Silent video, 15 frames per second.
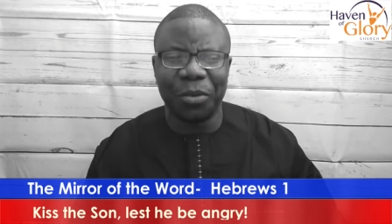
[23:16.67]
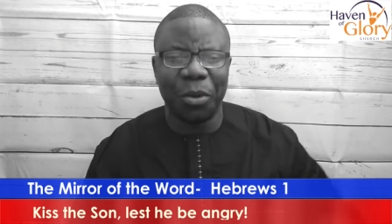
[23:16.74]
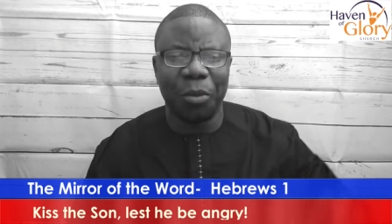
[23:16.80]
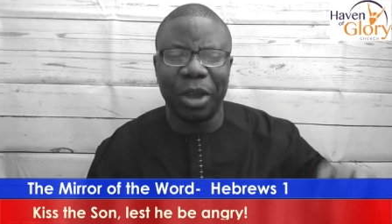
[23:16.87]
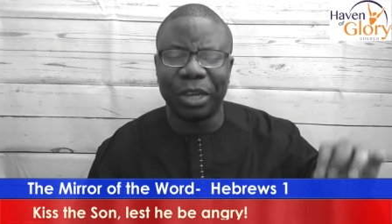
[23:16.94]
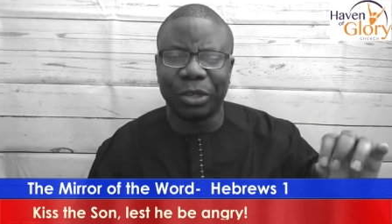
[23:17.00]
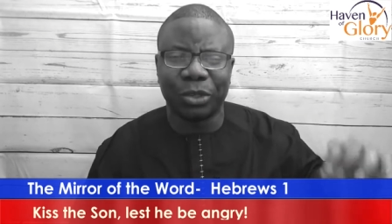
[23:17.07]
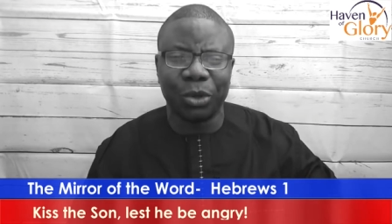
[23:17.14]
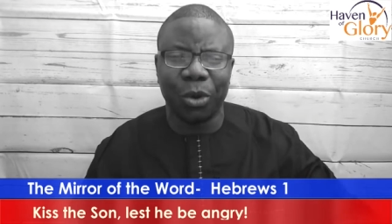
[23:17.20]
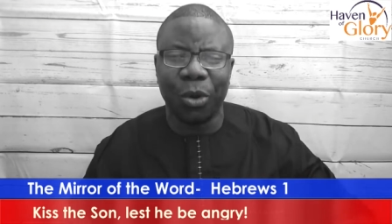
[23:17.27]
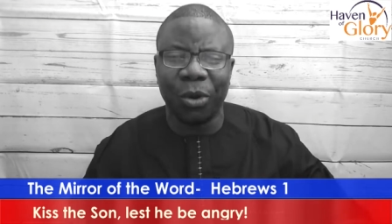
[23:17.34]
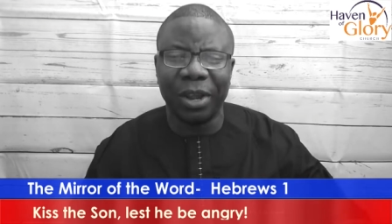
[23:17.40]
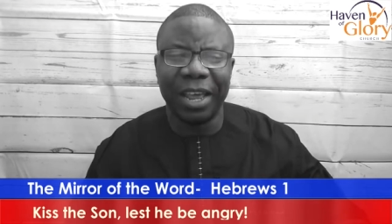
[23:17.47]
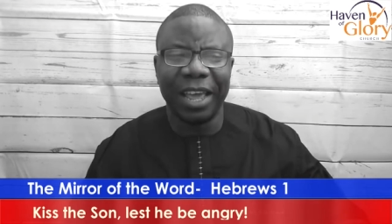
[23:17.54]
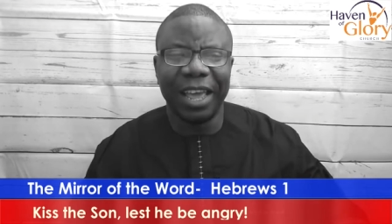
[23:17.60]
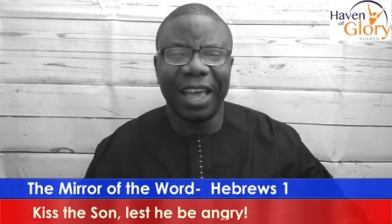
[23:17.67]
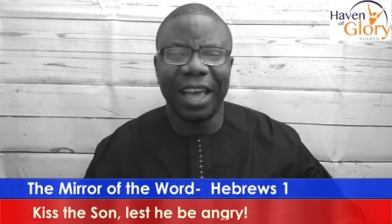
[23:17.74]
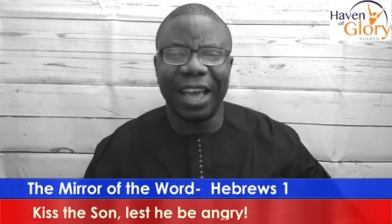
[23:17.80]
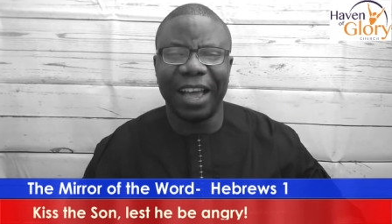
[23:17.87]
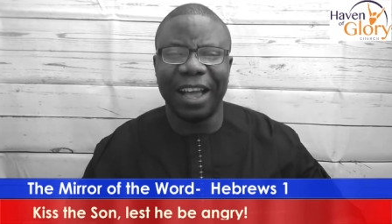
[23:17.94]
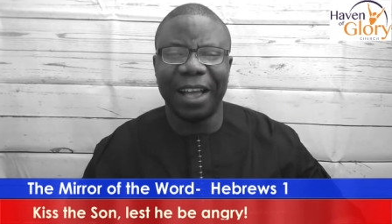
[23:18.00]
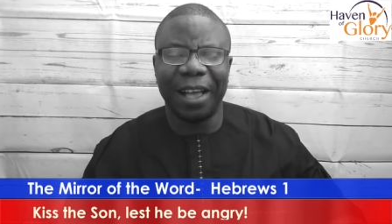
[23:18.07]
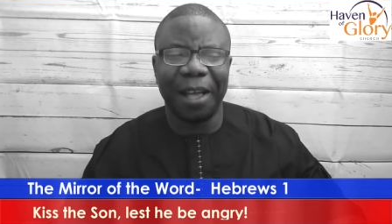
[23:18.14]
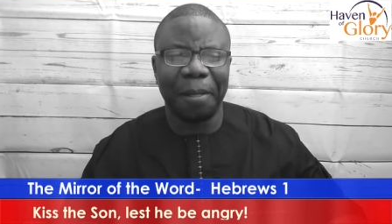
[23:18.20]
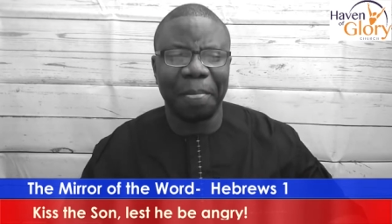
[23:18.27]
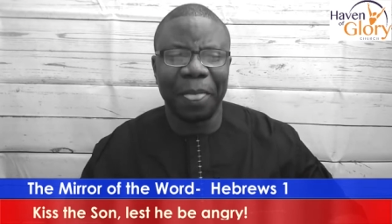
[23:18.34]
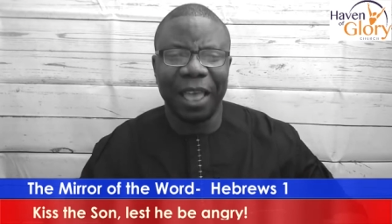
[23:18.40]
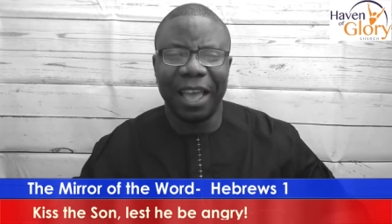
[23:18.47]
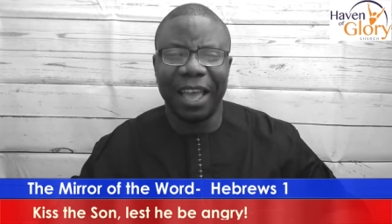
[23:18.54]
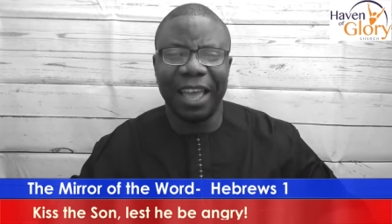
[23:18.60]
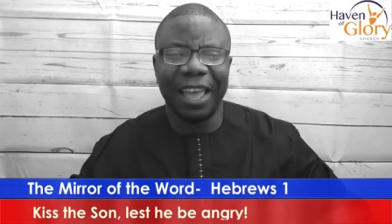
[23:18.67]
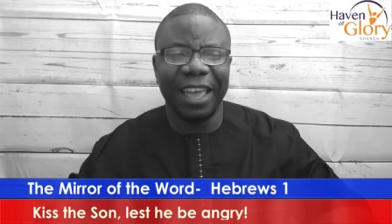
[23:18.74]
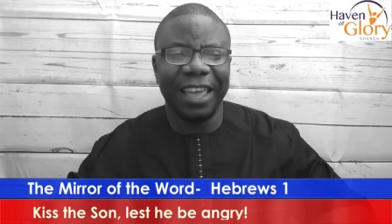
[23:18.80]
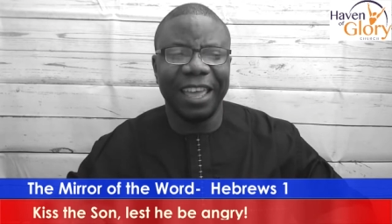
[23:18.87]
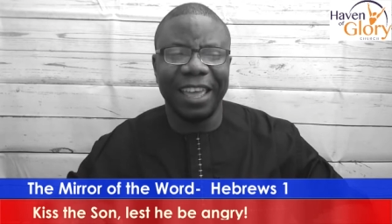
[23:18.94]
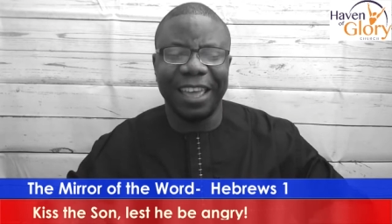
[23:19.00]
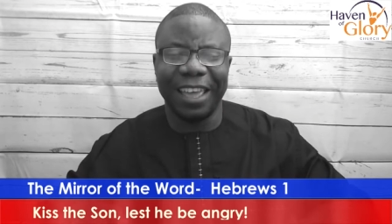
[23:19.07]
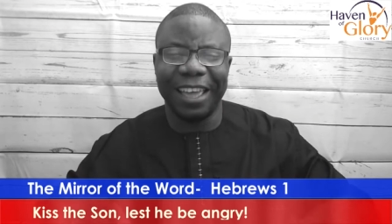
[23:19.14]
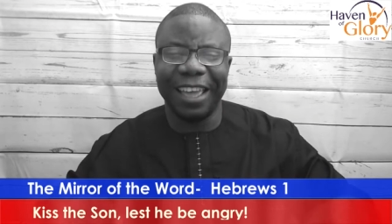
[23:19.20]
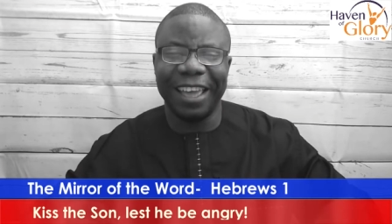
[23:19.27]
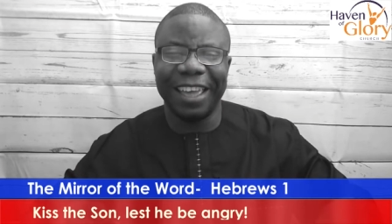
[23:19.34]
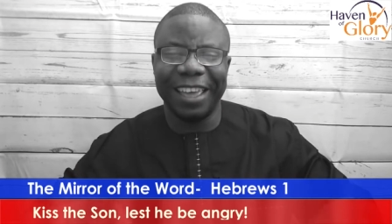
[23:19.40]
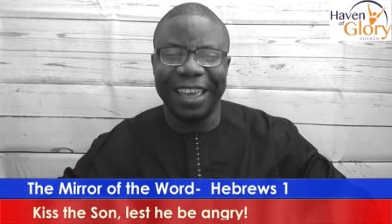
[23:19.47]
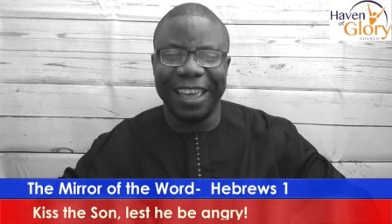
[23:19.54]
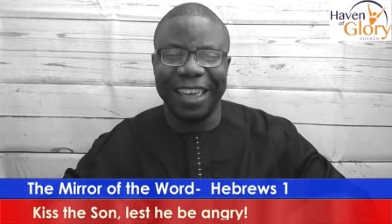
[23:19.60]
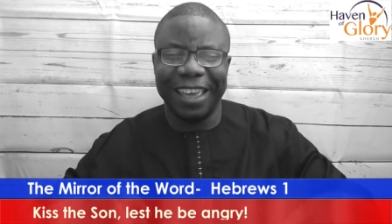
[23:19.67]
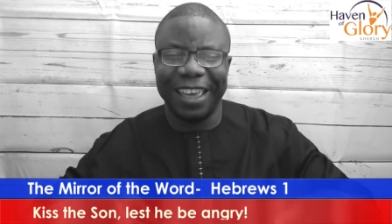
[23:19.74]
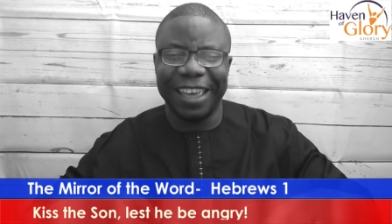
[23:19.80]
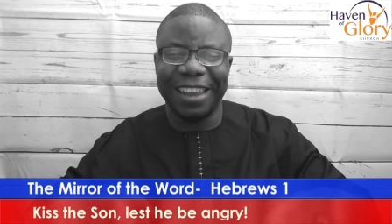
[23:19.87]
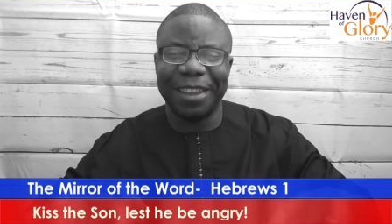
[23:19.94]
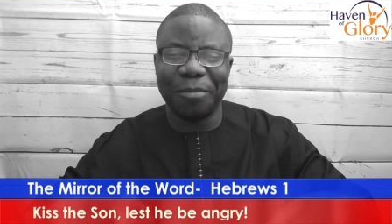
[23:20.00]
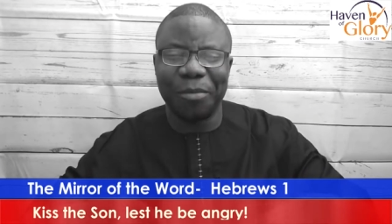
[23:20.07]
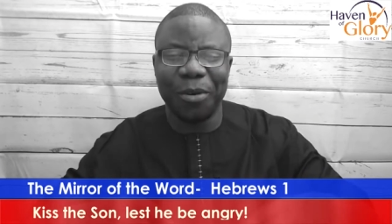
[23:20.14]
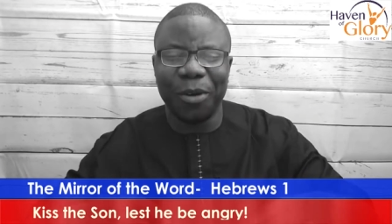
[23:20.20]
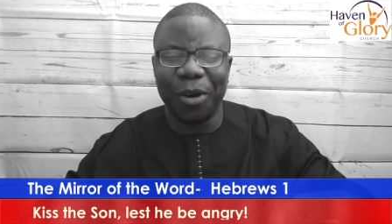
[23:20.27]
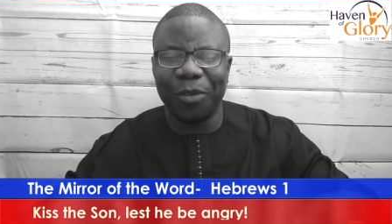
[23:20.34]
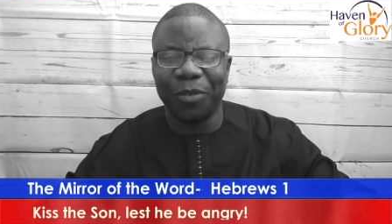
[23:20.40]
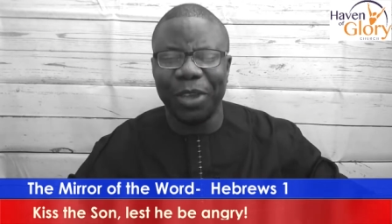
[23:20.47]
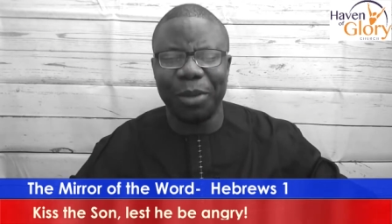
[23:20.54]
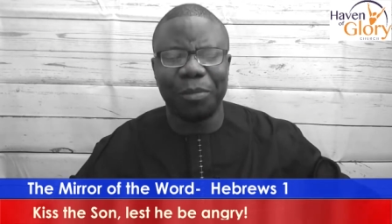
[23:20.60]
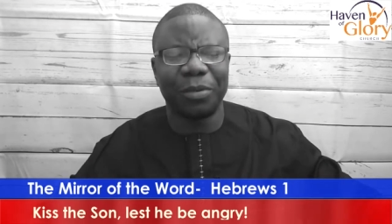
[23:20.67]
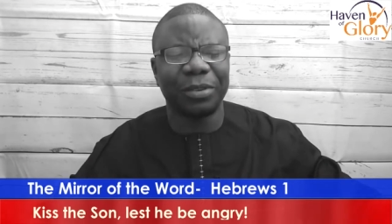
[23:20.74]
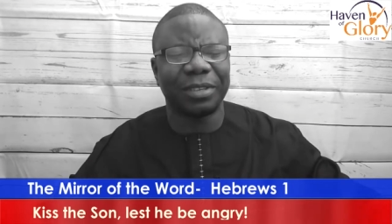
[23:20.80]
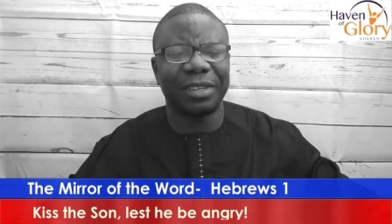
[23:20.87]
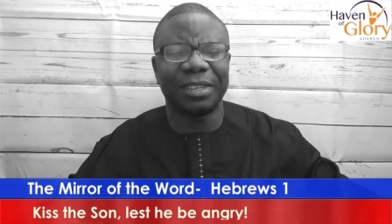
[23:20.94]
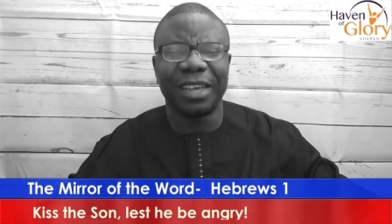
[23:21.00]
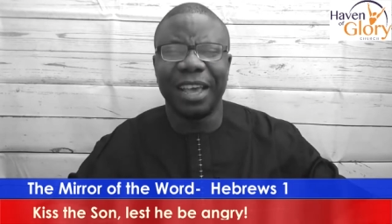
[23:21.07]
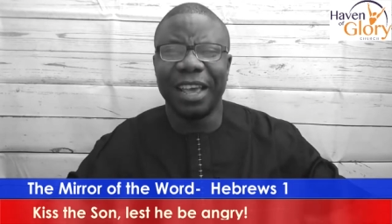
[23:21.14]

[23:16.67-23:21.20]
We were told uh, uh, in the book of Hebrews. This,